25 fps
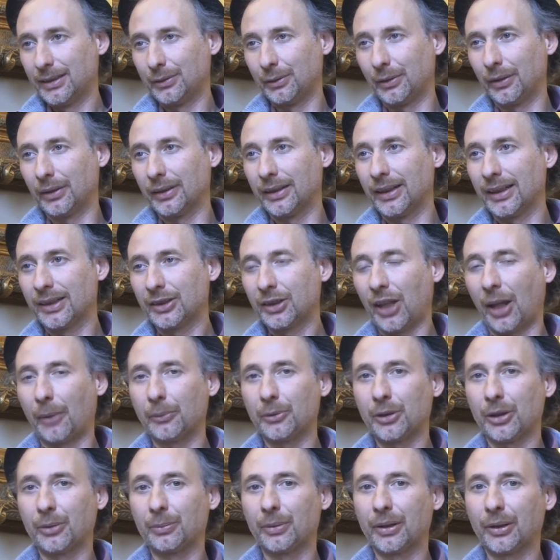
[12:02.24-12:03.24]
with this
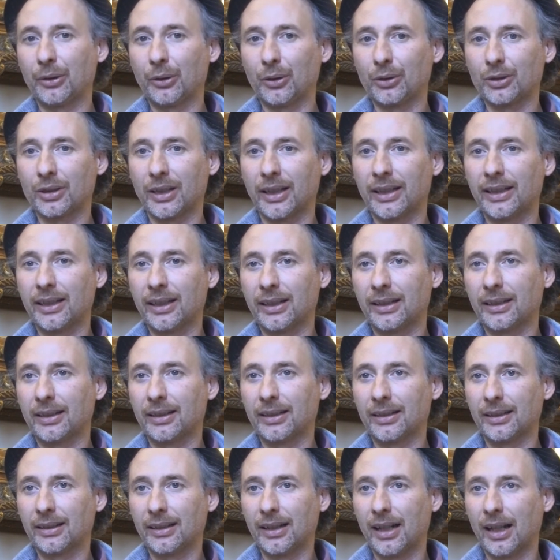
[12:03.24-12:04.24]
subject, because I
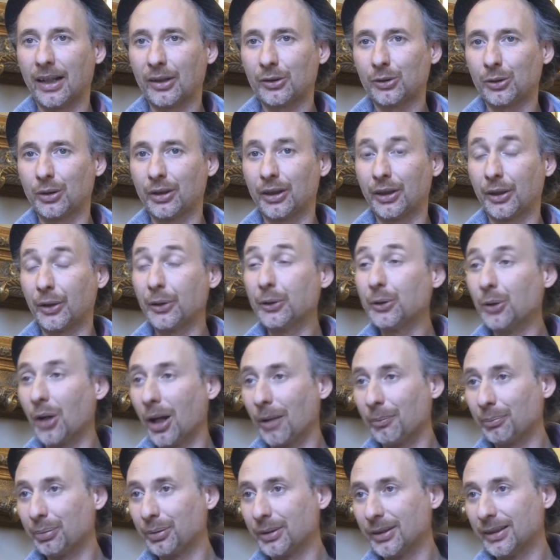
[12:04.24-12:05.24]
actually grew
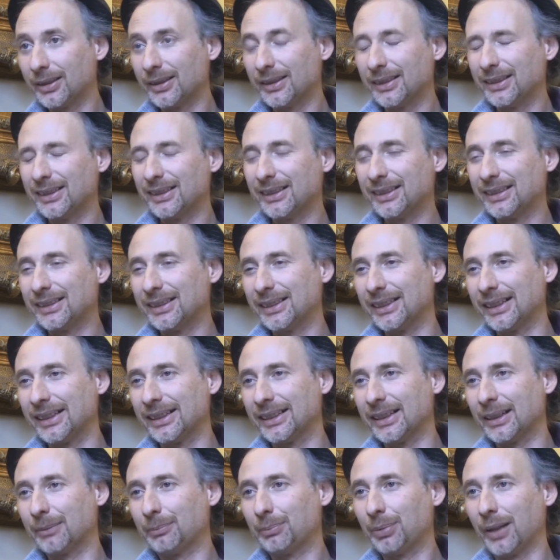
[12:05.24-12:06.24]
up
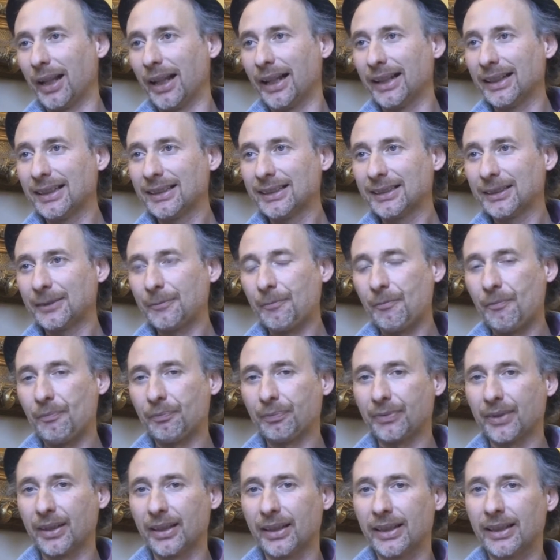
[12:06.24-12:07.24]
in a place
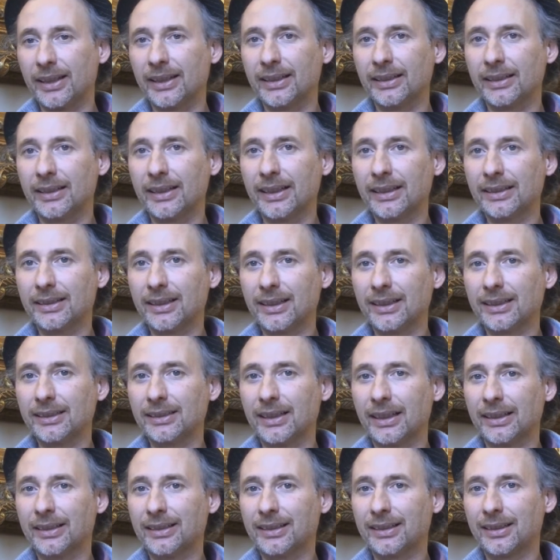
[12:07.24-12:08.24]
in Italy
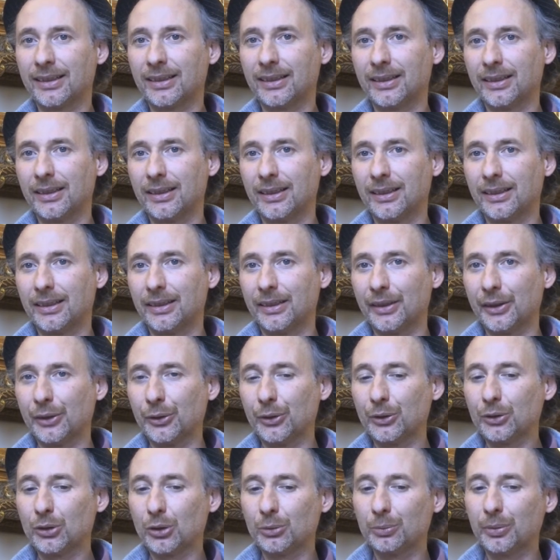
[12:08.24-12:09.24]
that
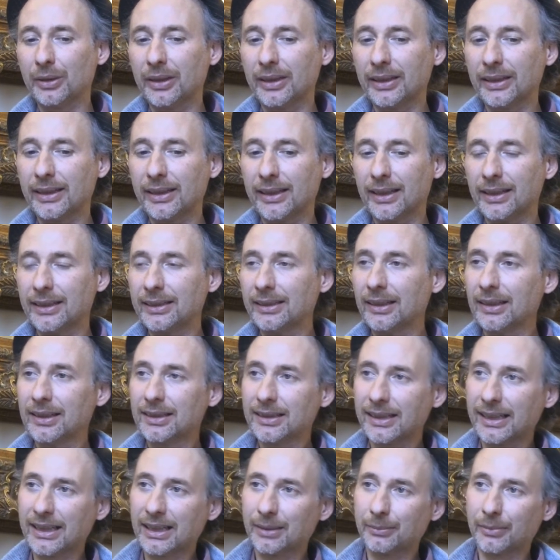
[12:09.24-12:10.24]
used to be a little
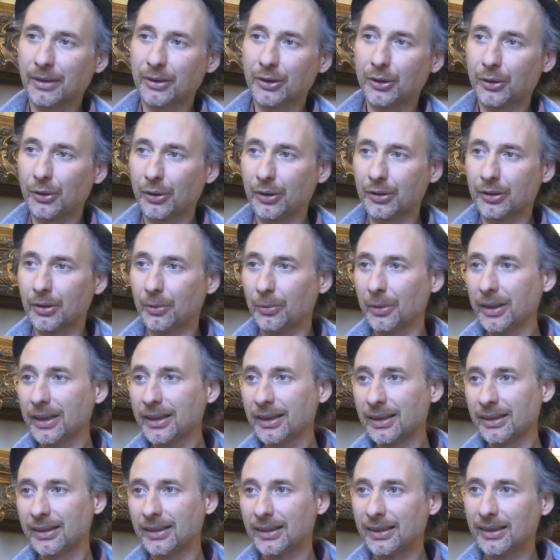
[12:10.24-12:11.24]
cinema during the
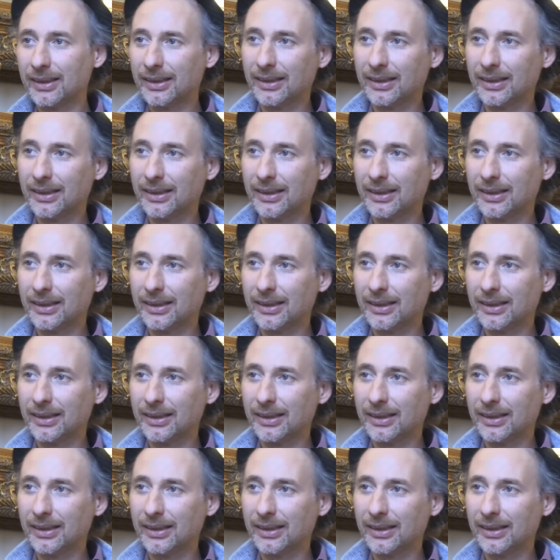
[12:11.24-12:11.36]
week,